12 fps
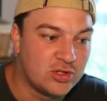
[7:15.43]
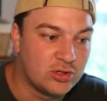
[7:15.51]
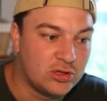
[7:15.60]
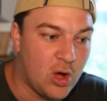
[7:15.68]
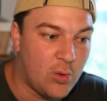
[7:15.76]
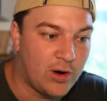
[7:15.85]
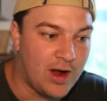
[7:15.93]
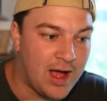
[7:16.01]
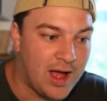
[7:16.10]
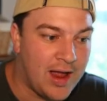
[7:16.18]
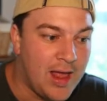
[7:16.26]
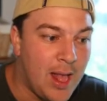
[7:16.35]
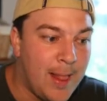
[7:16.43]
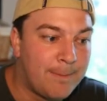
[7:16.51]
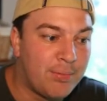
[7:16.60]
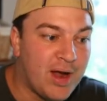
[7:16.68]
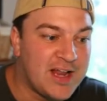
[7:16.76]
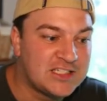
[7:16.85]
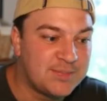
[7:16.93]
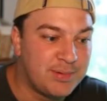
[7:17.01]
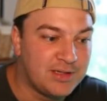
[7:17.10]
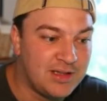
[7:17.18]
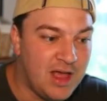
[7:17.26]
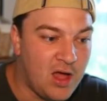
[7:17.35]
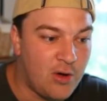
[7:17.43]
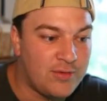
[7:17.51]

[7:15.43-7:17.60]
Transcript: lower high, breaks below.